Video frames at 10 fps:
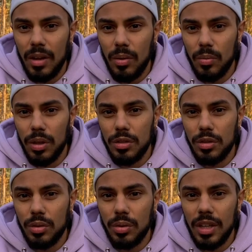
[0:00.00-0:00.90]
which
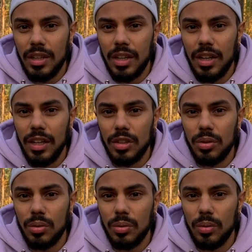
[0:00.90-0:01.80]
you can connect
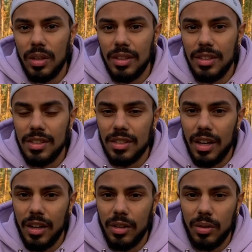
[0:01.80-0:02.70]
to a
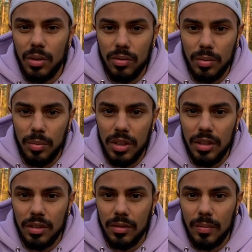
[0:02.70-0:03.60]
desire of a being.
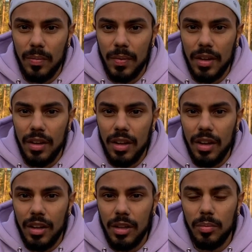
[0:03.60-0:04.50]

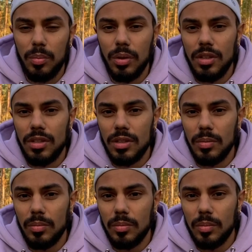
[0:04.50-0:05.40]
In
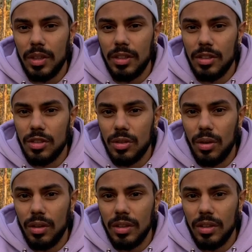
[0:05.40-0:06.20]
Buddhism, it is taught